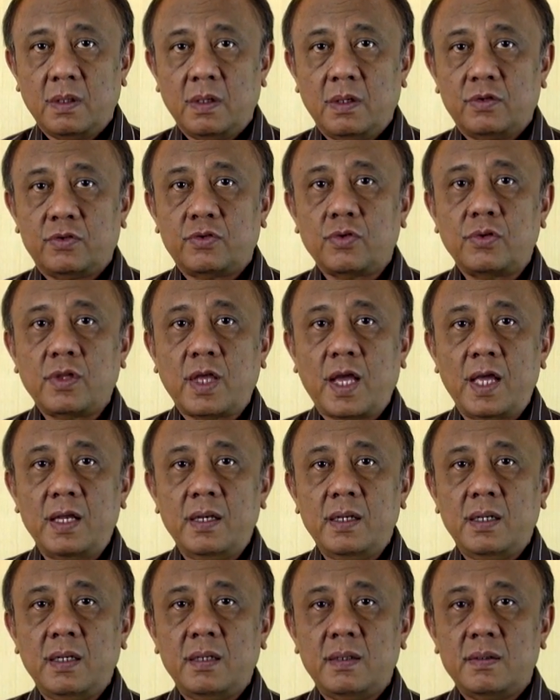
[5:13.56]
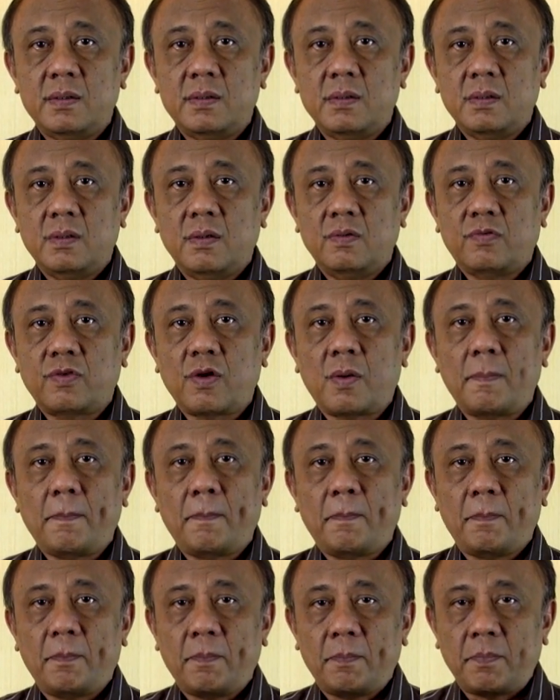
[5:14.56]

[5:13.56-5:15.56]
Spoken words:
So then, from